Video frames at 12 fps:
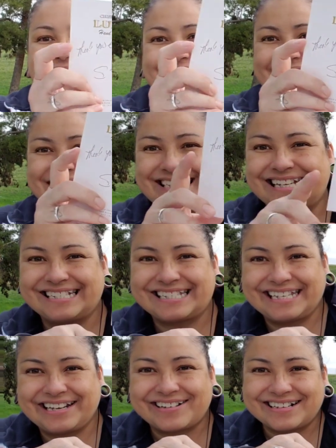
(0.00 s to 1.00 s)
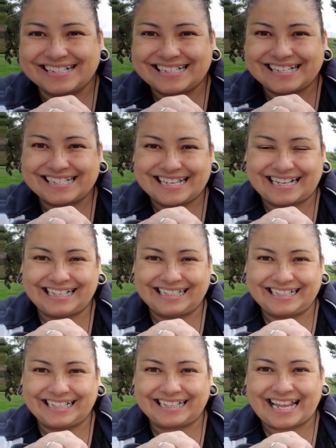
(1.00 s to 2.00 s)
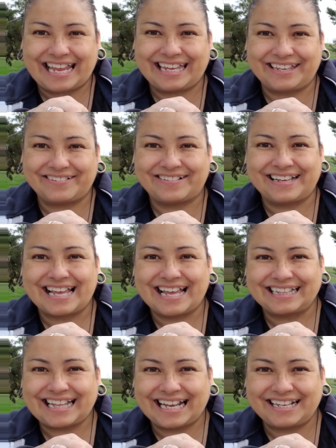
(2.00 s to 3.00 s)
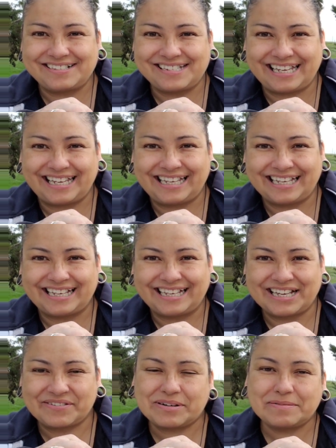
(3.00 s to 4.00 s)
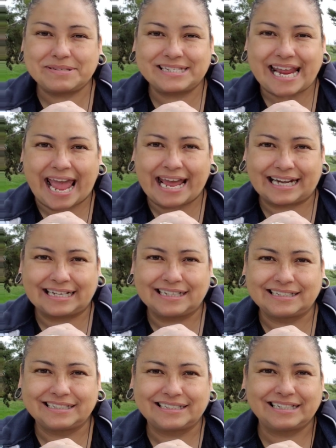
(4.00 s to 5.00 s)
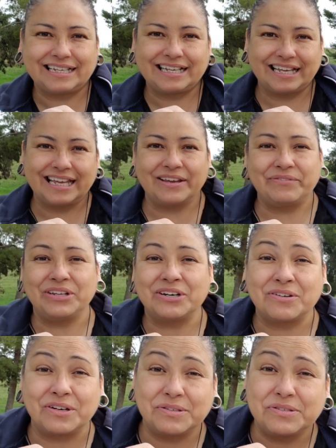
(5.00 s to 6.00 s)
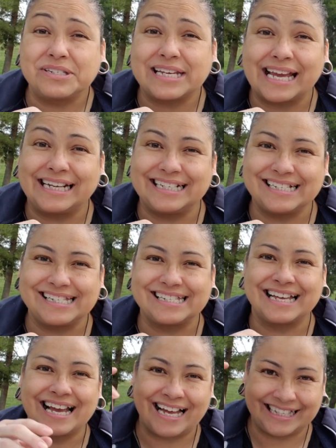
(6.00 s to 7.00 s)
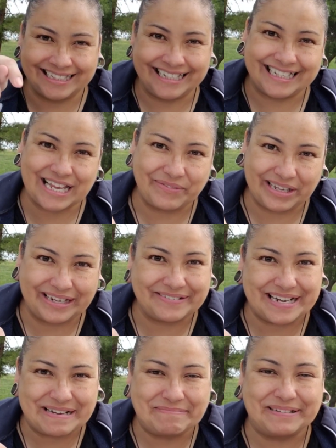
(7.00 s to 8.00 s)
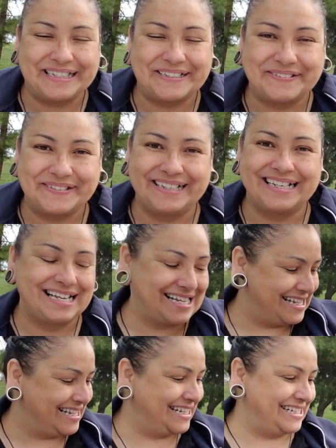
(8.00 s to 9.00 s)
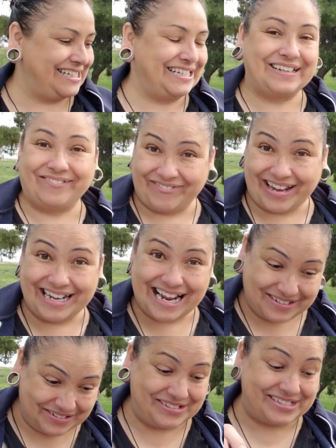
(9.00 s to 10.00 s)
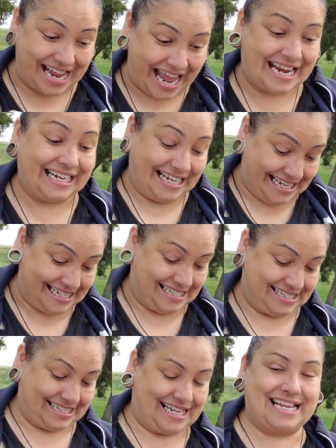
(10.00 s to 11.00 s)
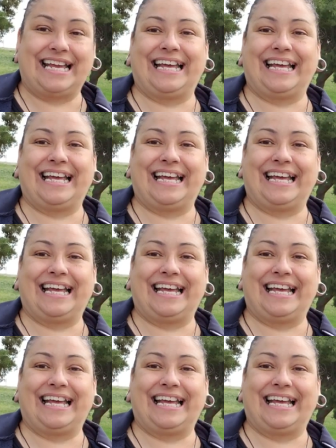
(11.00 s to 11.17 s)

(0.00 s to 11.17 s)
And then Chelsea Yarns send a little thank you. Thank you, Z, from Stan. If you don't know who Stan is, I'll link that video down below so you can find out who Stan is.